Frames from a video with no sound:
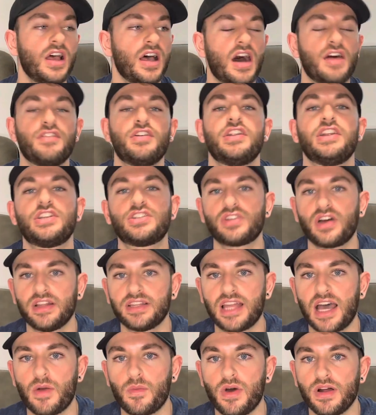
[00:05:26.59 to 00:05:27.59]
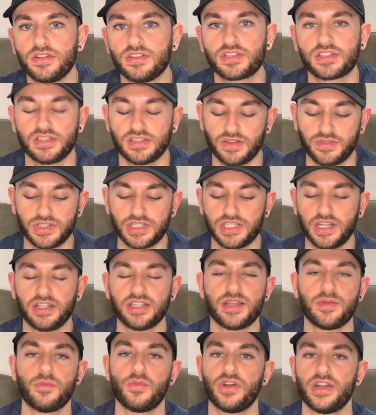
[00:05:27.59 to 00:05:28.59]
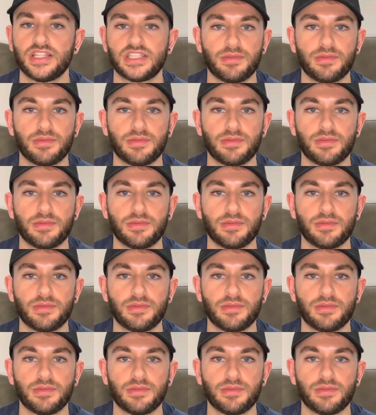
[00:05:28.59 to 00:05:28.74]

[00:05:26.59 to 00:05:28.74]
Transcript: I've only tried that once because obviously I didn't want it